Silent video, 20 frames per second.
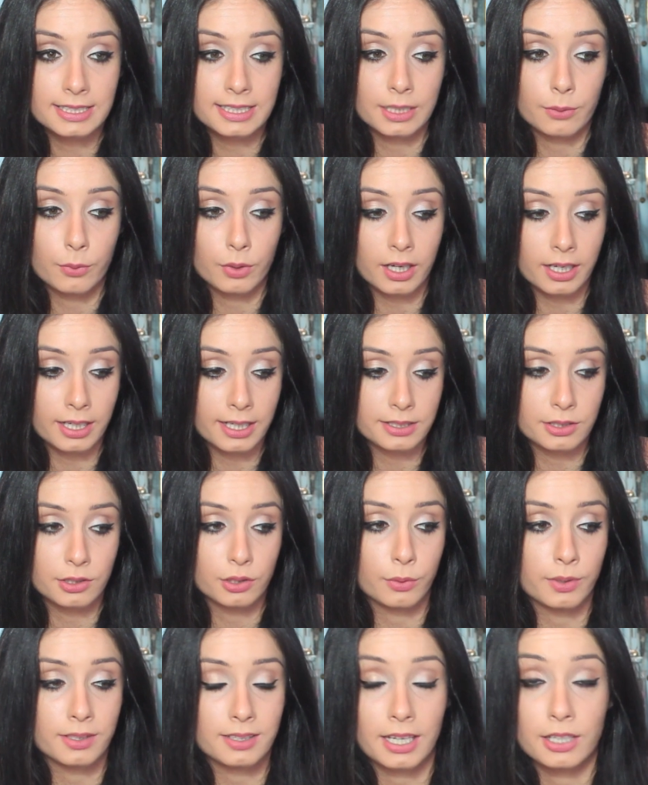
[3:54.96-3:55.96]
skin, what I need to
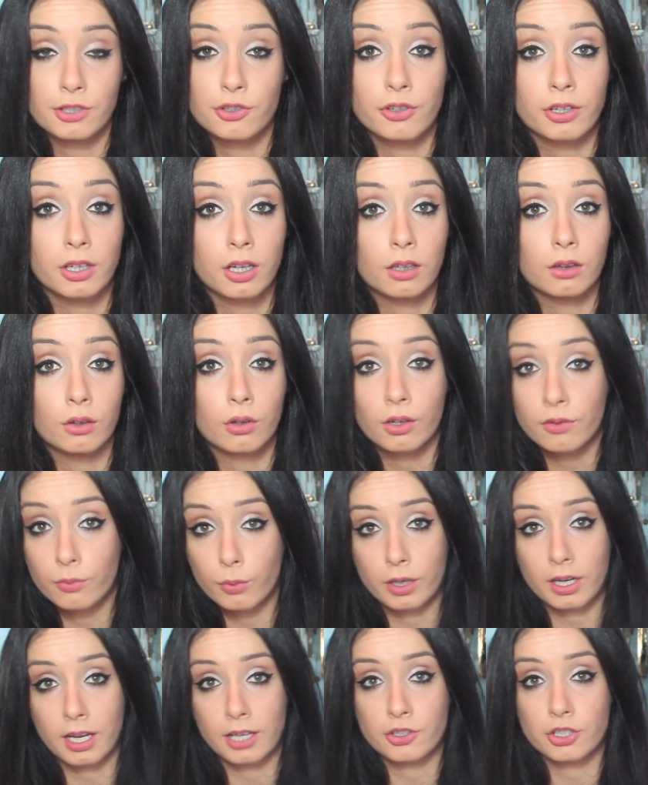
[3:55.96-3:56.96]
do is I drink a lot of
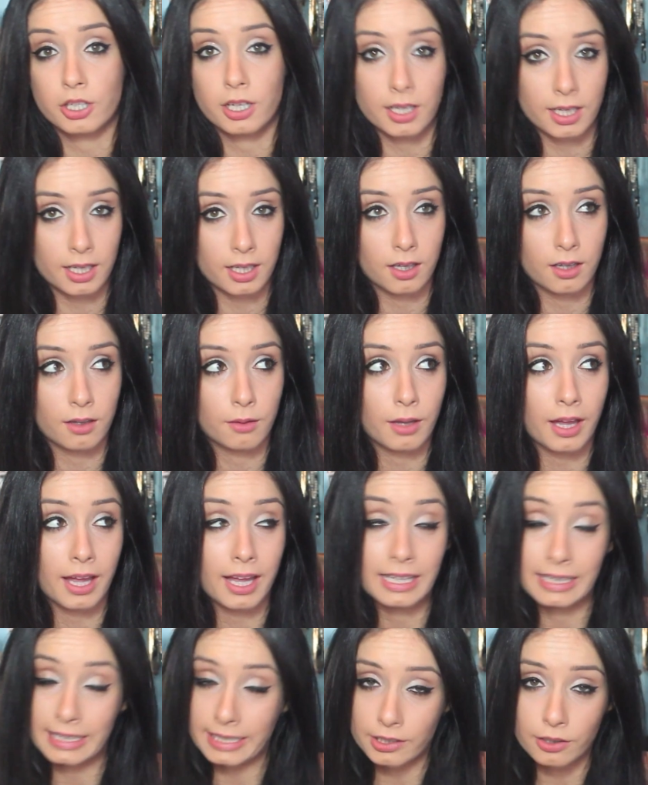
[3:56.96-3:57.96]
water. I drink a,
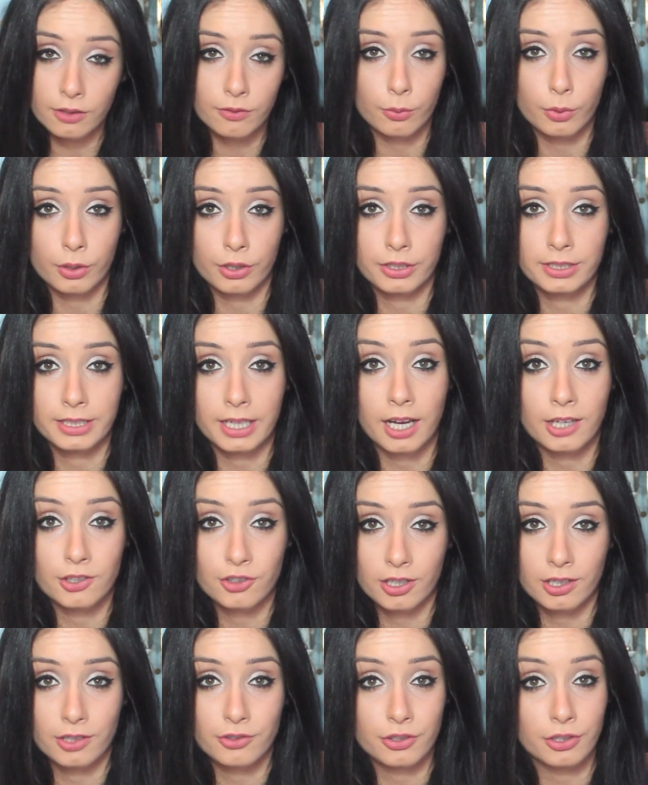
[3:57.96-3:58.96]
a litre of water a day. I
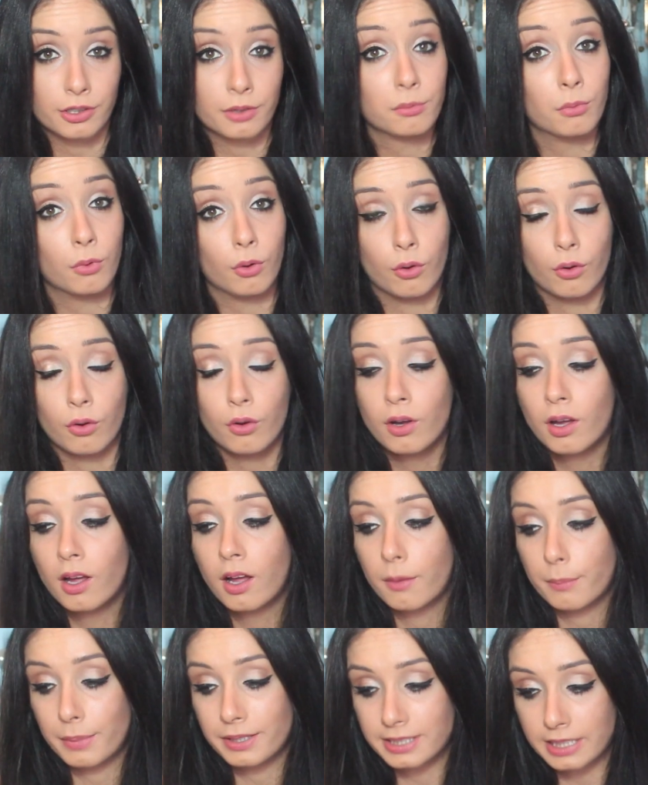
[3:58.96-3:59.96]
try to drink more,
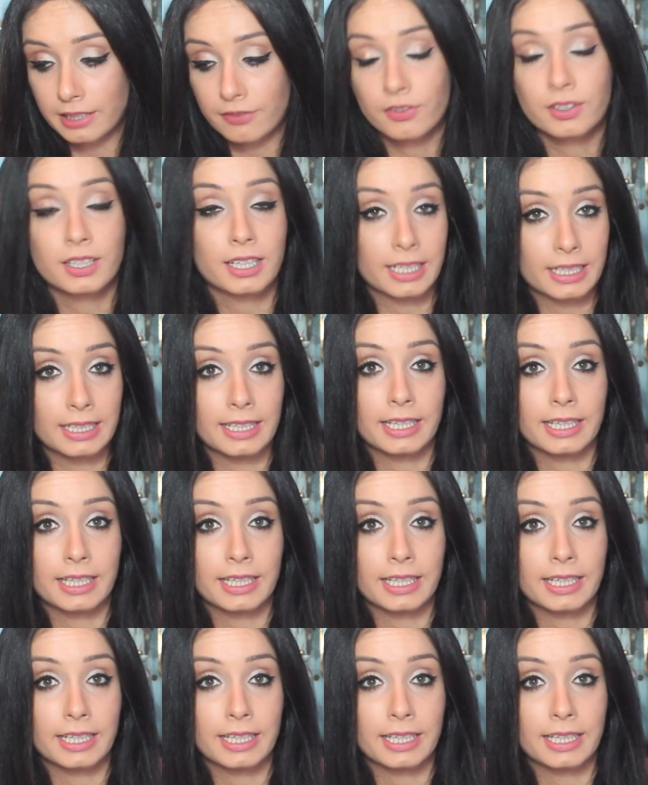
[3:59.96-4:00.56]
but definitely a